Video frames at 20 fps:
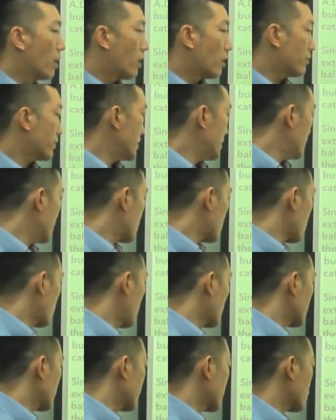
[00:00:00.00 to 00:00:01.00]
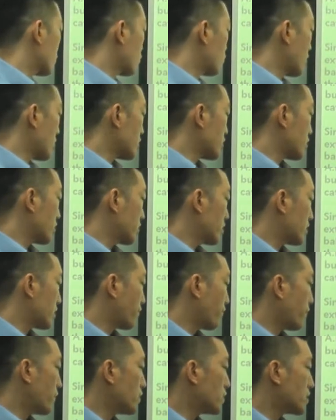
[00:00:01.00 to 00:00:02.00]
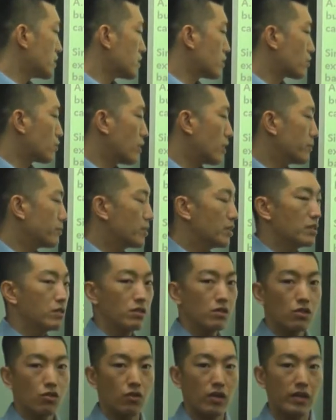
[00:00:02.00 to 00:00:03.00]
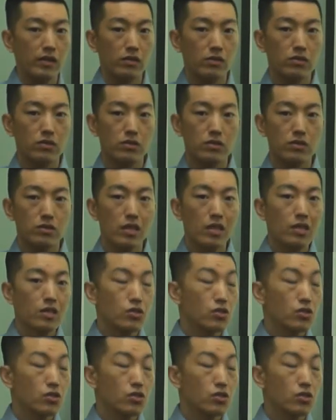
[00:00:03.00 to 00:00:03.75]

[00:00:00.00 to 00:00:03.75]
of each one of the structures first described in the chronicles.